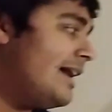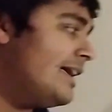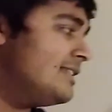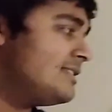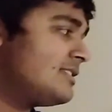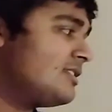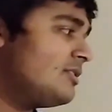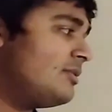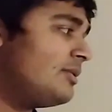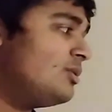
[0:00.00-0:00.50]
and
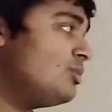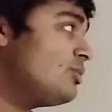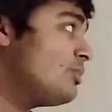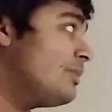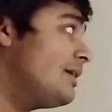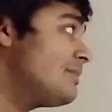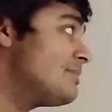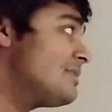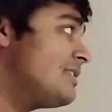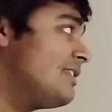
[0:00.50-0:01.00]
so on all the
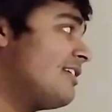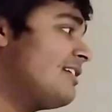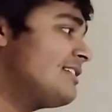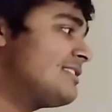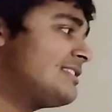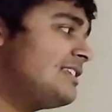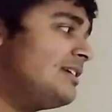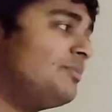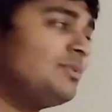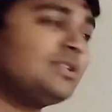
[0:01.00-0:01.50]
way up to the
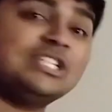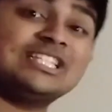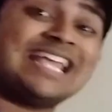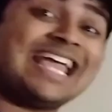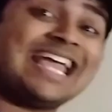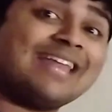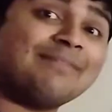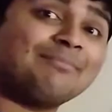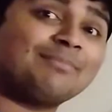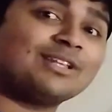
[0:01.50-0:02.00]
last term, which is
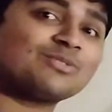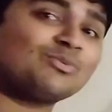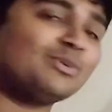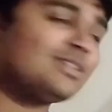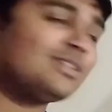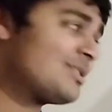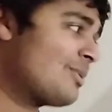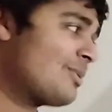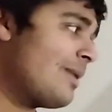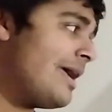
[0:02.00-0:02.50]
n plus
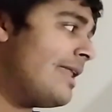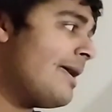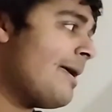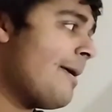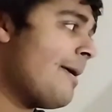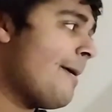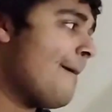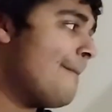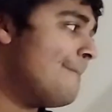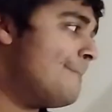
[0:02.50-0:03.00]
1 squared
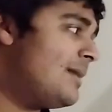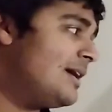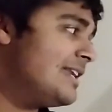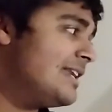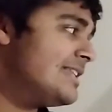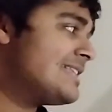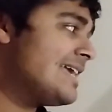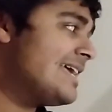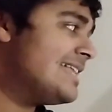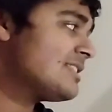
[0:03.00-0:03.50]

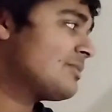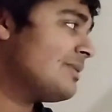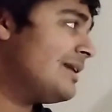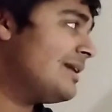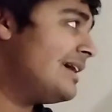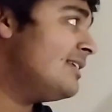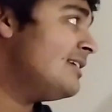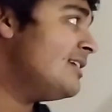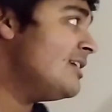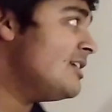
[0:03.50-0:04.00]
minus n
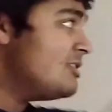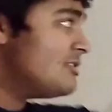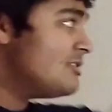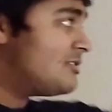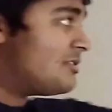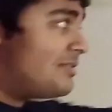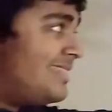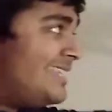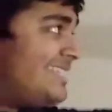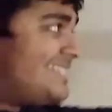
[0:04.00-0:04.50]
squared.
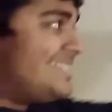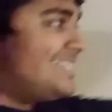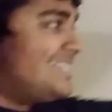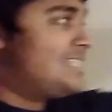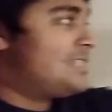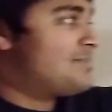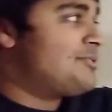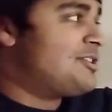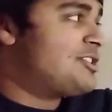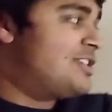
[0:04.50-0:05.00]
So this
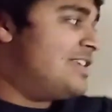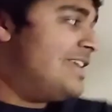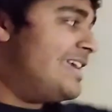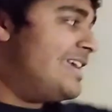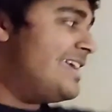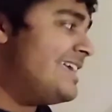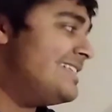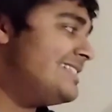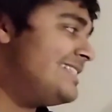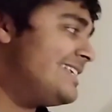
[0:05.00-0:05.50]
expression
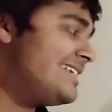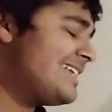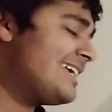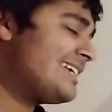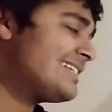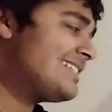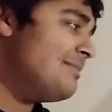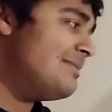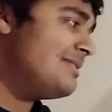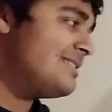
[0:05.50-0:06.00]
here is the
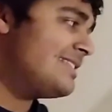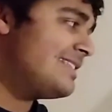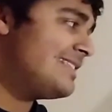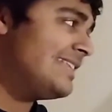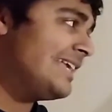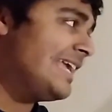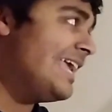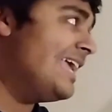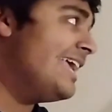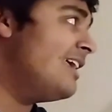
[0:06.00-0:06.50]
exact same as this
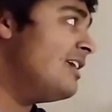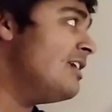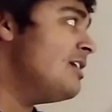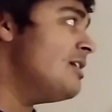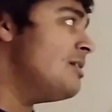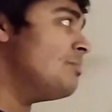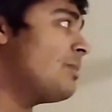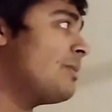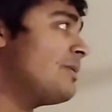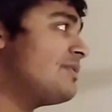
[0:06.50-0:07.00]
thing here,
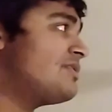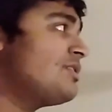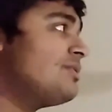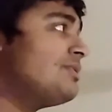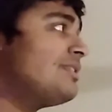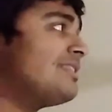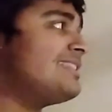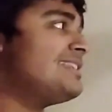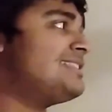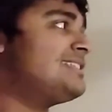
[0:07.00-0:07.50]
but we've
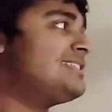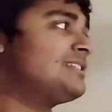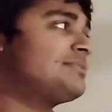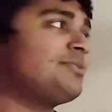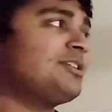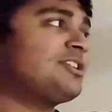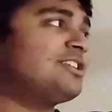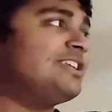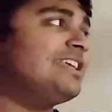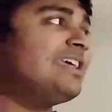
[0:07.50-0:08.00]
shown that this
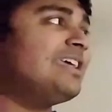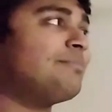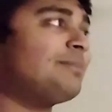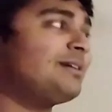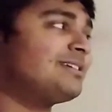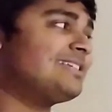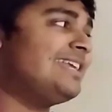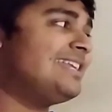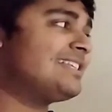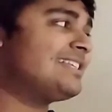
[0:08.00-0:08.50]
expression here
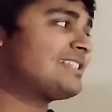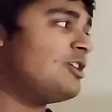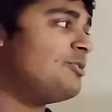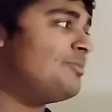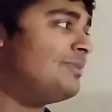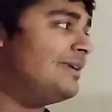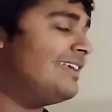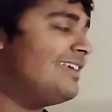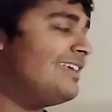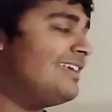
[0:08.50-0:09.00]
by
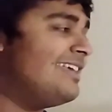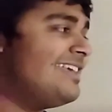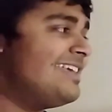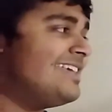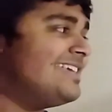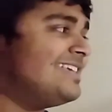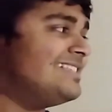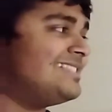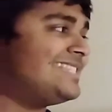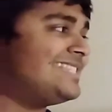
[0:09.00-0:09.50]
telescoping
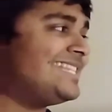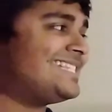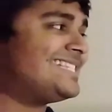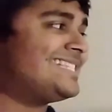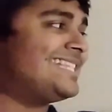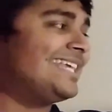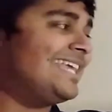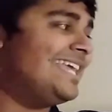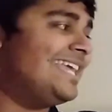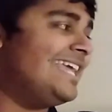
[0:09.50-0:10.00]
is this
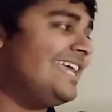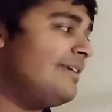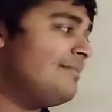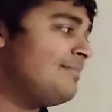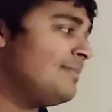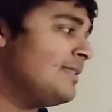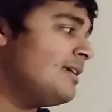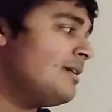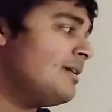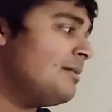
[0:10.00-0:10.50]
thing here.
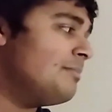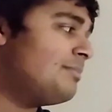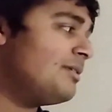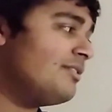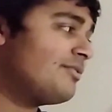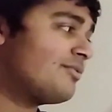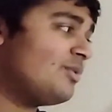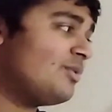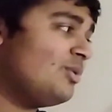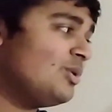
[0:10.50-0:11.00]
But
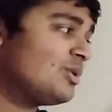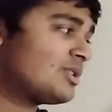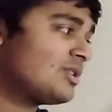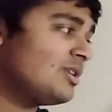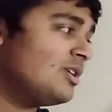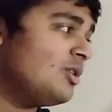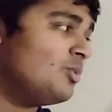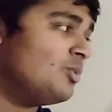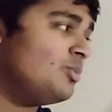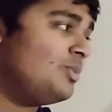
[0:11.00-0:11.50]
of
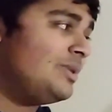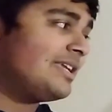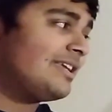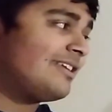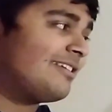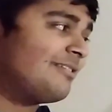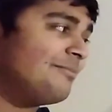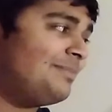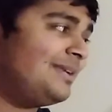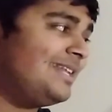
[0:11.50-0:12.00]
course, we
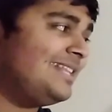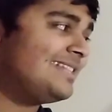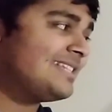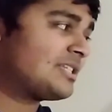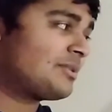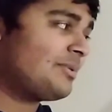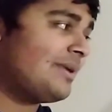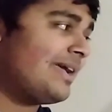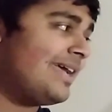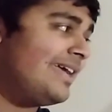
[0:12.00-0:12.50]
can complete the
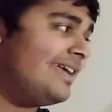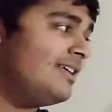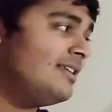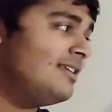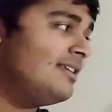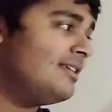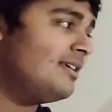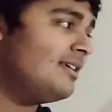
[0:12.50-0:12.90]
square